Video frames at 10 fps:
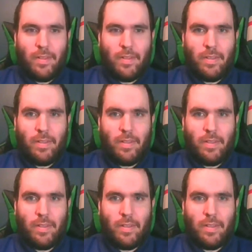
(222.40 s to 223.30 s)

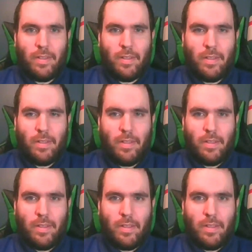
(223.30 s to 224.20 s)

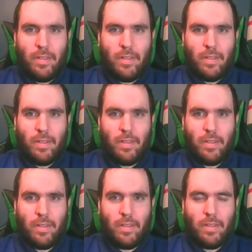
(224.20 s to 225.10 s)

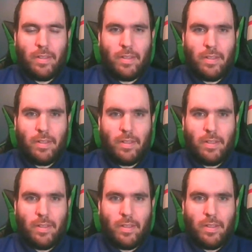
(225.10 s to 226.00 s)

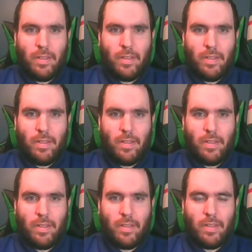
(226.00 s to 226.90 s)

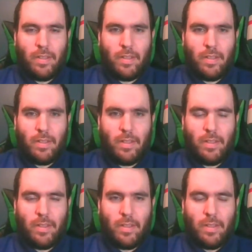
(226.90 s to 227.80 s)

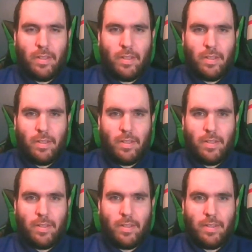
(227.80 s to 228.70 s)

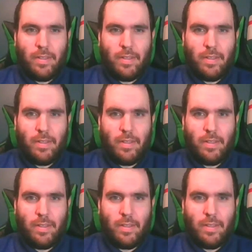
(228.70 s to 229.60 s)

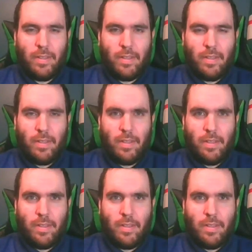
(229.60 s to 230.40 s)
(not speaking)